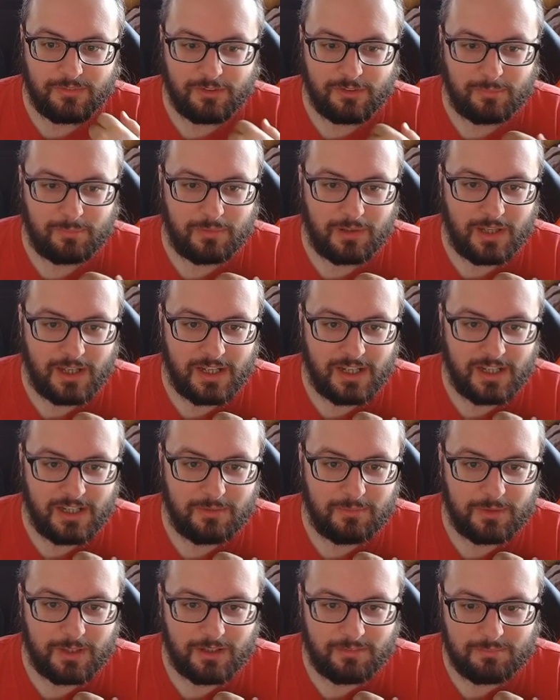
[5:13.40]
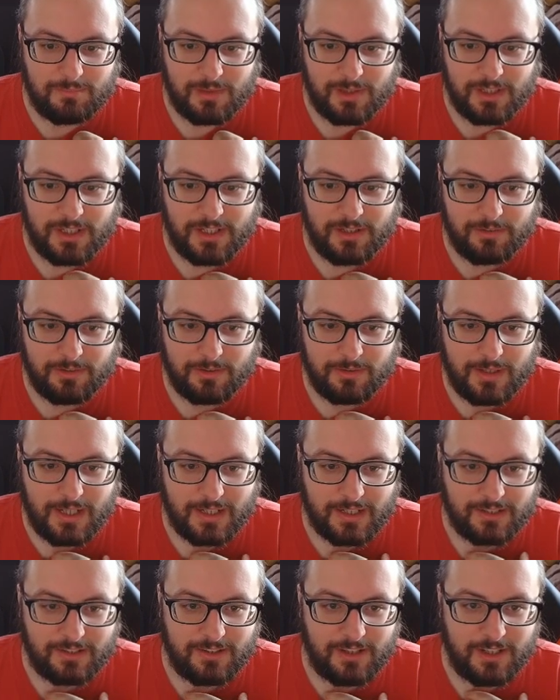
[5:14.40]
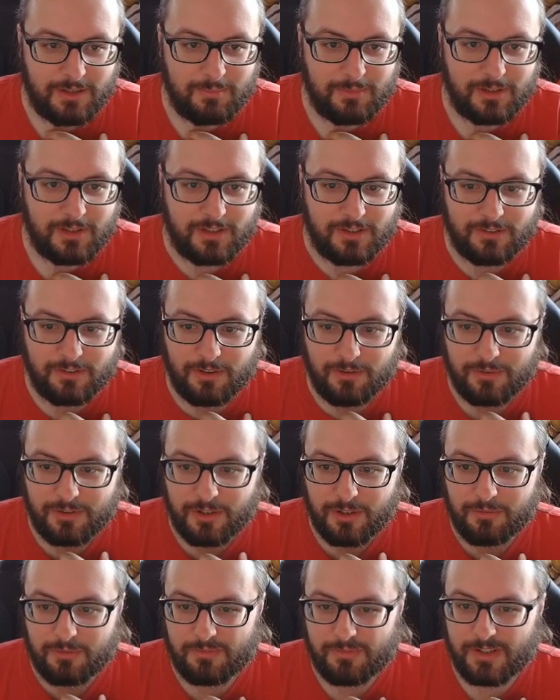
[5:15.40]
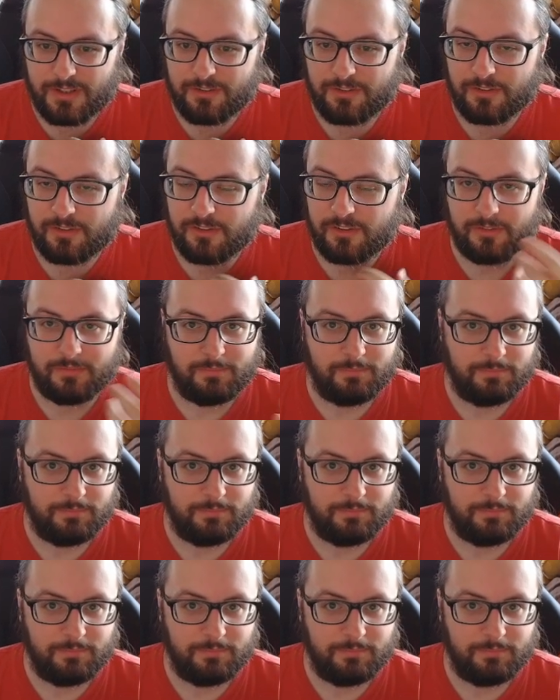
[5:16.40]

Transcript: Blade, we have My Hero Academia and Tokyo Revengers.